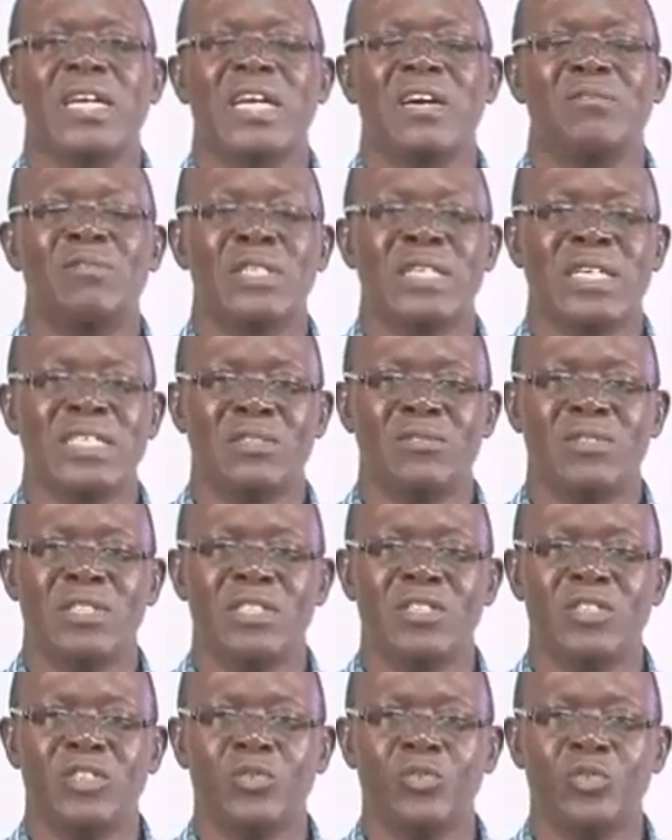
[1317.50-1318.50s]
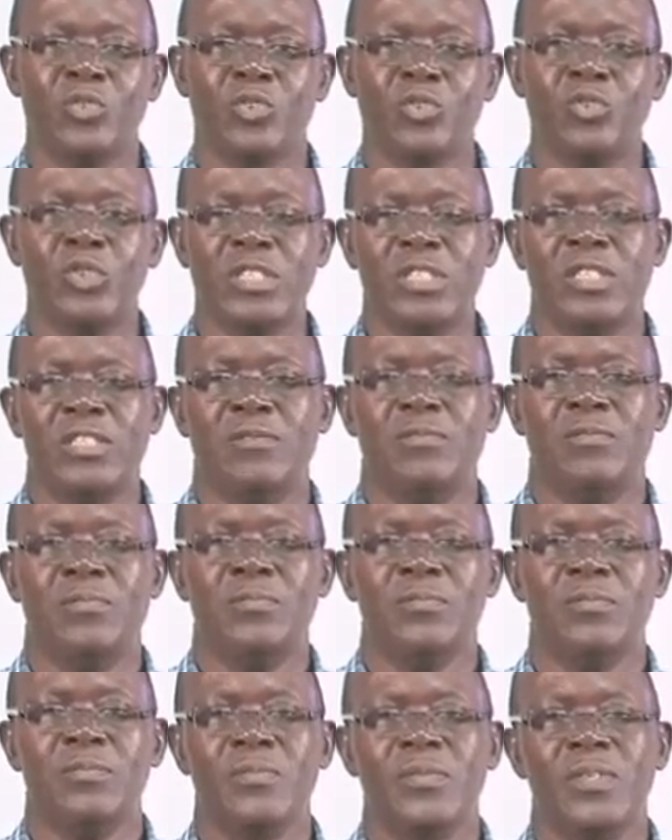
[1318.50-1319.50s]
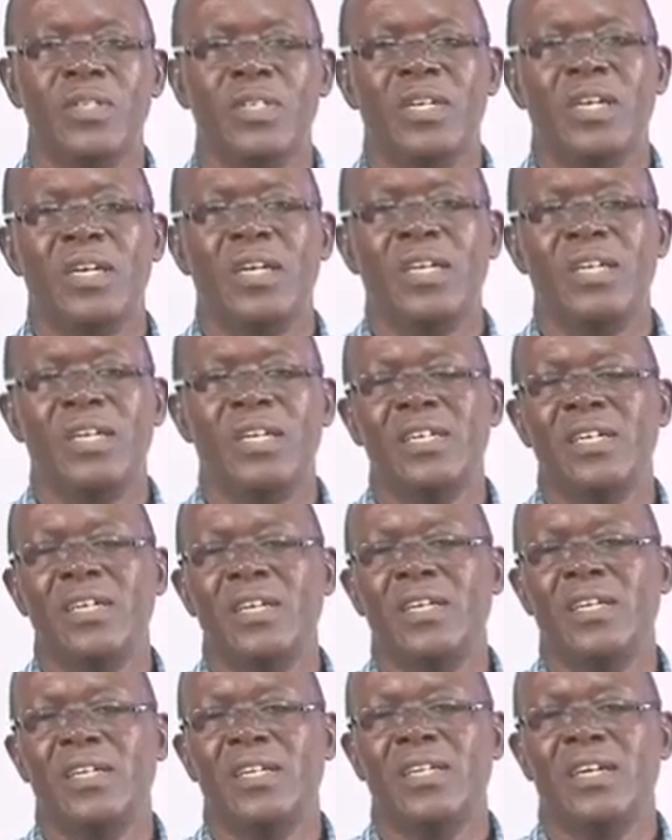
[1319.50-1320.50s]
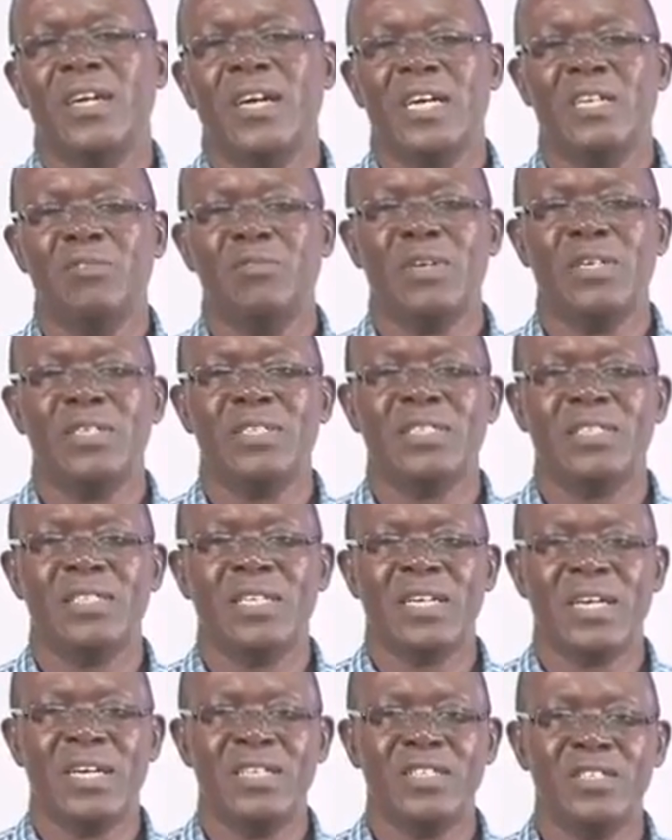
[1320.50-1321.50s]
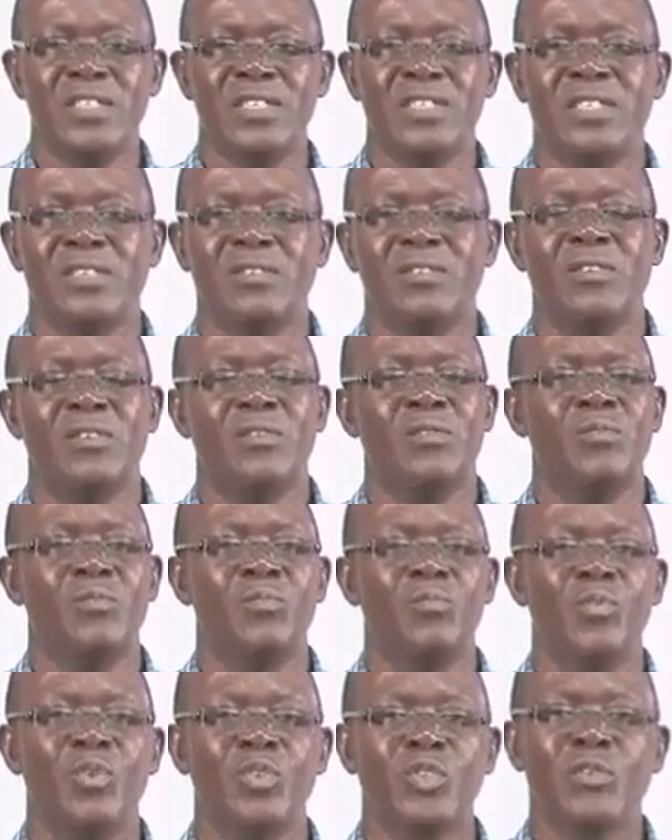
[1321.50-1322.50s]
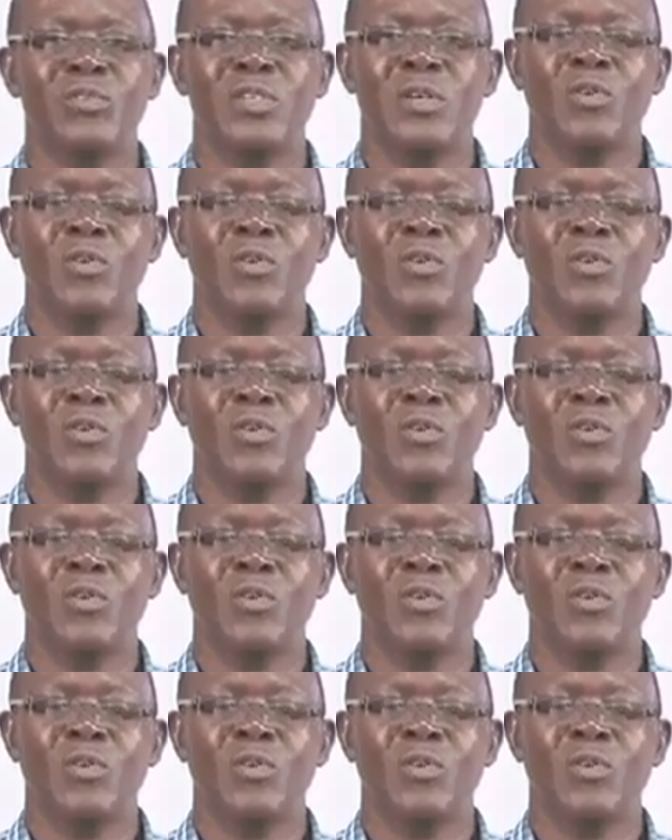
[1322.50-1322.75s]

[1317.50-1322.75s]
government activities to scrutiny. And in the advanced countries, most of